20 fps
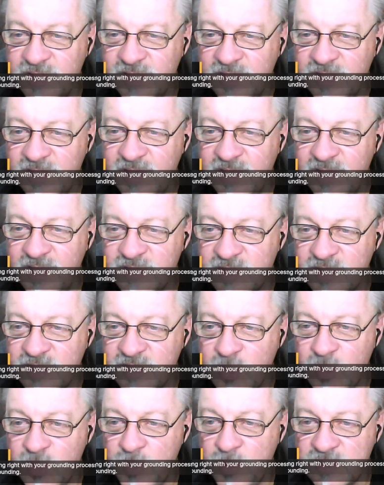as they
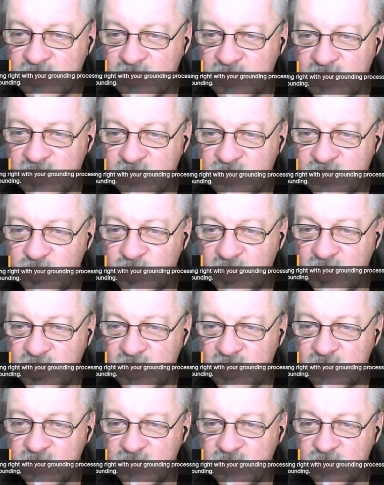commented as my
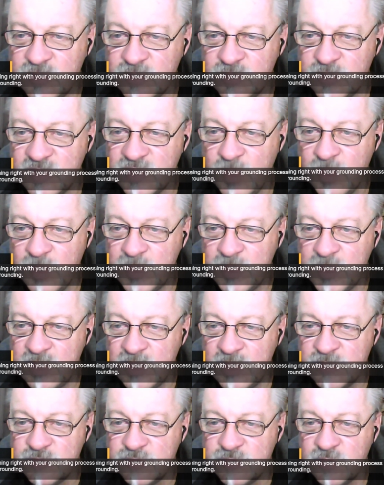energy was coming in
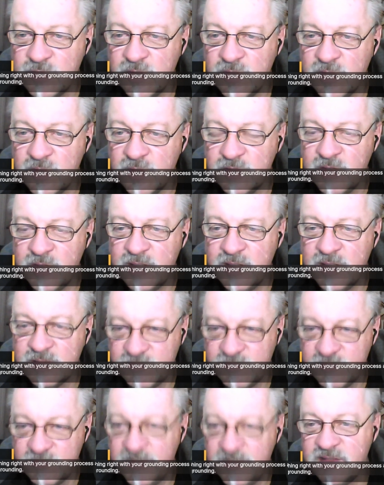strong and grounding.
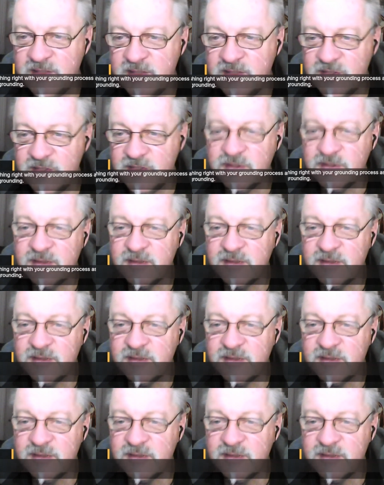Fantastic.